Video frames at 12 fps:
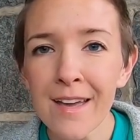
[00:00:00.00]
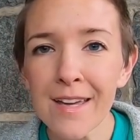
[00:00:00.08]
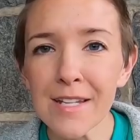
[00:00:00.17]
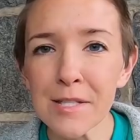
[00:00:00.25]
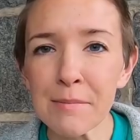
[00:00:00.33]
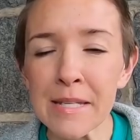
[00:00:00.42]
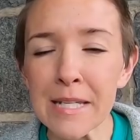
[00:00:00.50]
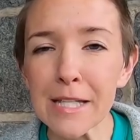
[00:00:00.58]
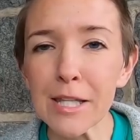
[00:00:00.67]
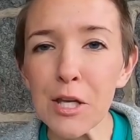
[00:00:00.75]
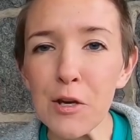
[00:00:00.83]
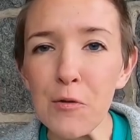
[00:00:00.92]
It has been
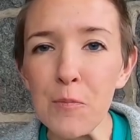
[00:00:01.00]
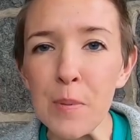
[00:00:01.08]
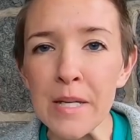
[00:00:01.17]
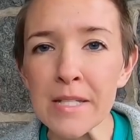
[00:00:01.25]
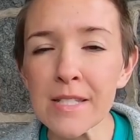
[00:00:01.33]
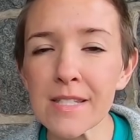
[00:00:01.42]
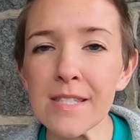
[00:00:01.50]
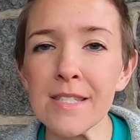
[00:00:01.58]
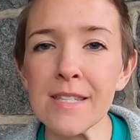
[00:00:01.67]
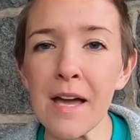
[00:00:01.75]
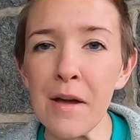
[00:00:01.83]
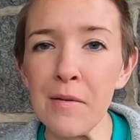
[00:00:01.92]
a little bit
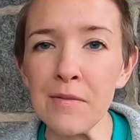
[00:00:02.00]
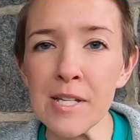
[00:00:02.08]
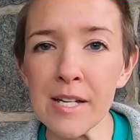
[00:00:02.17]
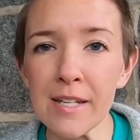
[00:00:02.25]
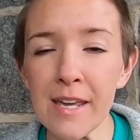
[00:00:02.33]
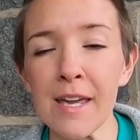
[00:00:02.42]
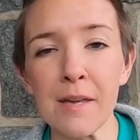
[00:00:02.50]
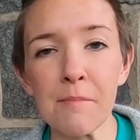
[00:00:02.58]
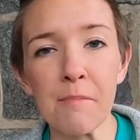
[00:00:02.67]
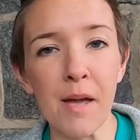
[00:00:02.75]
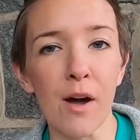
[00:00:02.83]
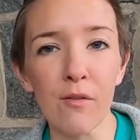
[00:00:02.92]
since I've done a
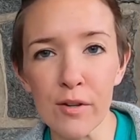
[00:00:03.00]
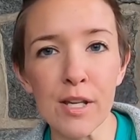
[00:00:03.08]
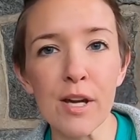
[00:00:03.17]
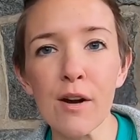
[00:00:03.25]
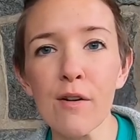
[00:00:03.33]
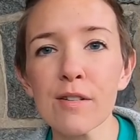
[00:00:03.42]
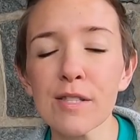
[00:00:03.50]
mail video,